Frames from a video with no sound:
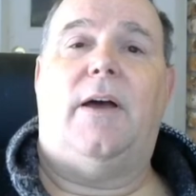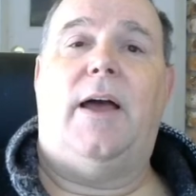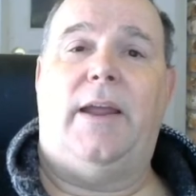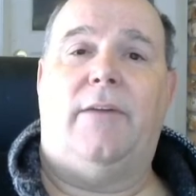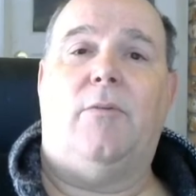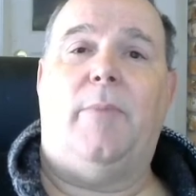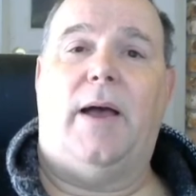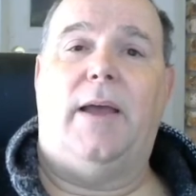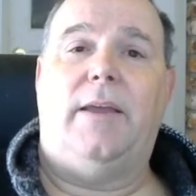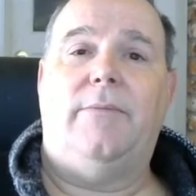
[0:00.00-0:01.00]
I ever
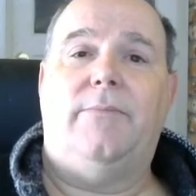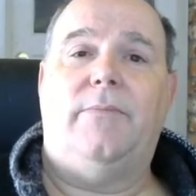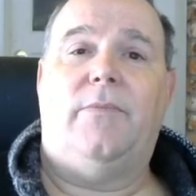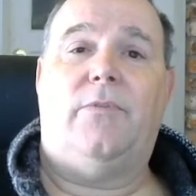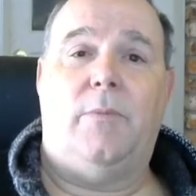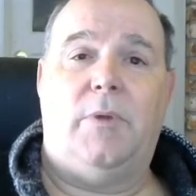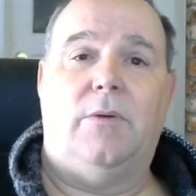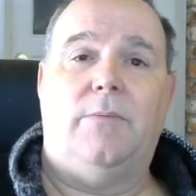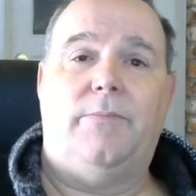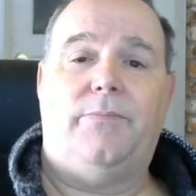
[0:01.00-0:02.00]
buy from you.
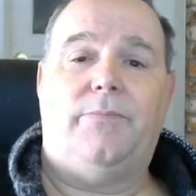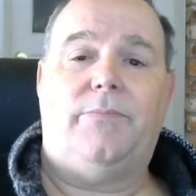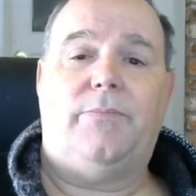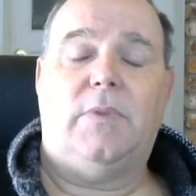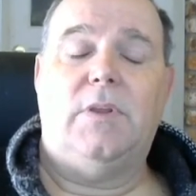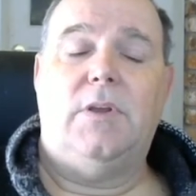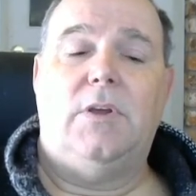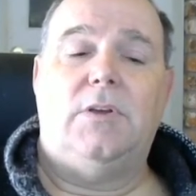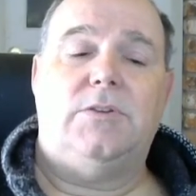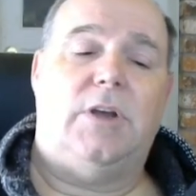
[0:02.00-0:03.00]

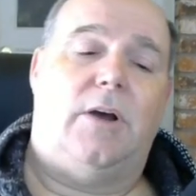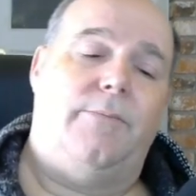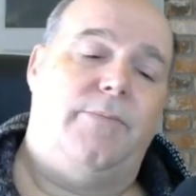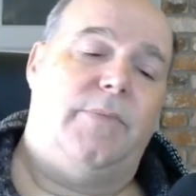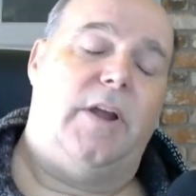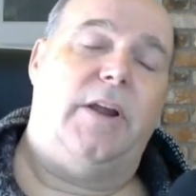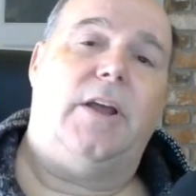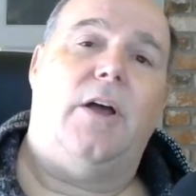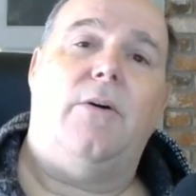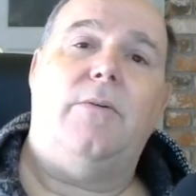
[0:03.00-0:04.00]
So there you
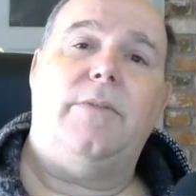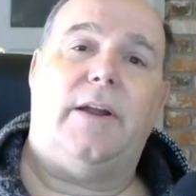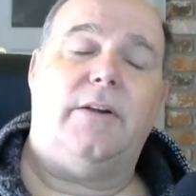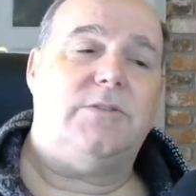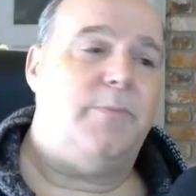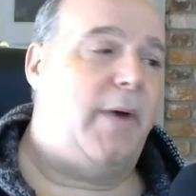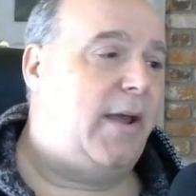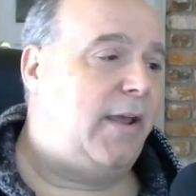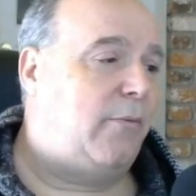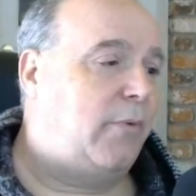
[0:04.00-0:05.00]
go. There's
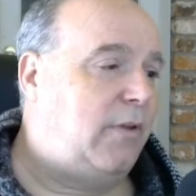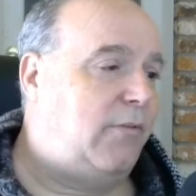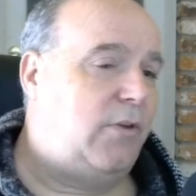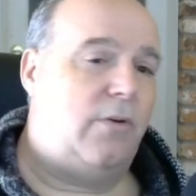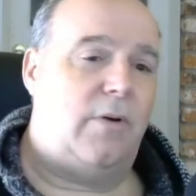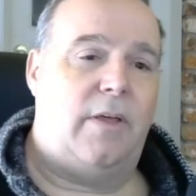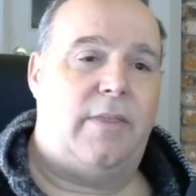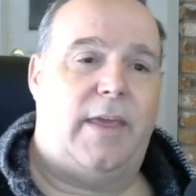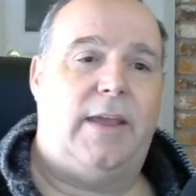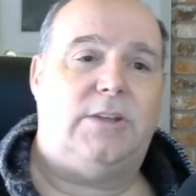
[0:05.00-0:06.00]
my review
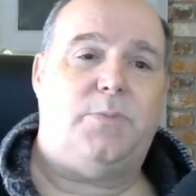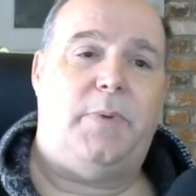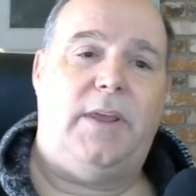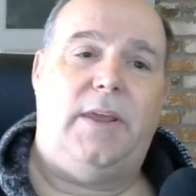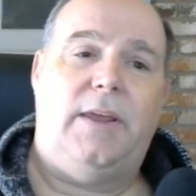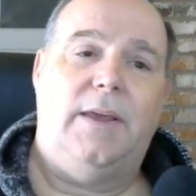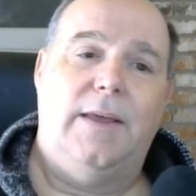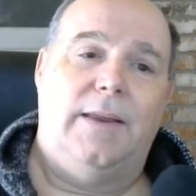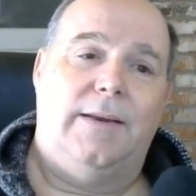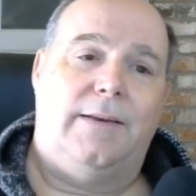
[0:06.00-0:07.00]
of the HP
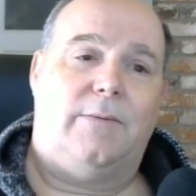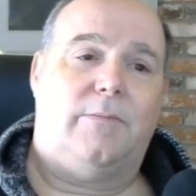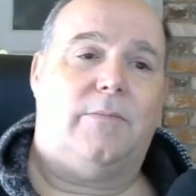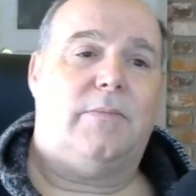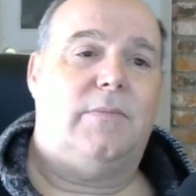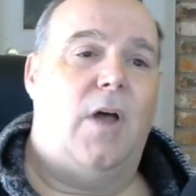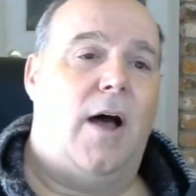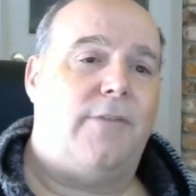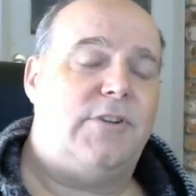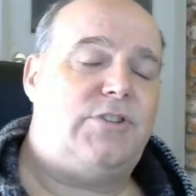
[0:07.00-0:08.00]

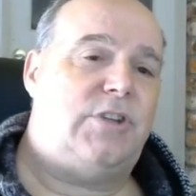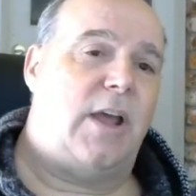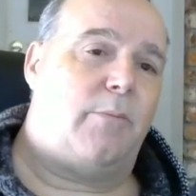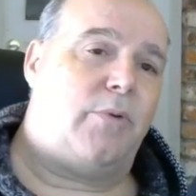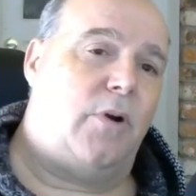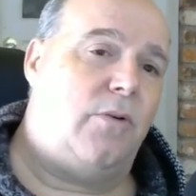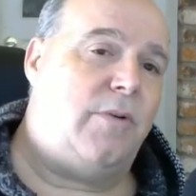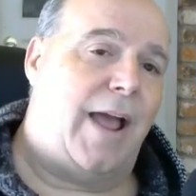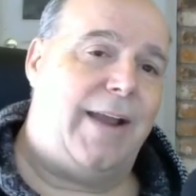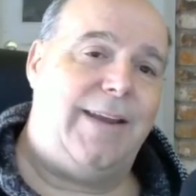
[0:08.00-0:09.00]
OfficeJet Pro
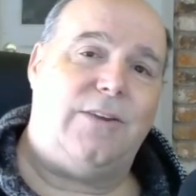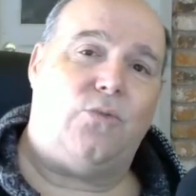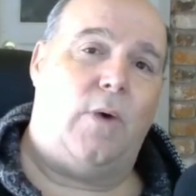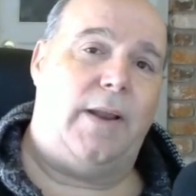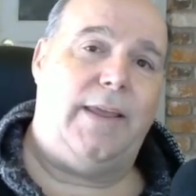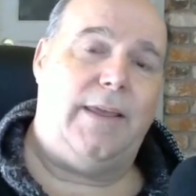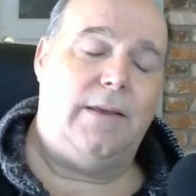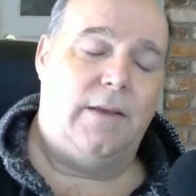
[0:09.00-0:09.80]
9020.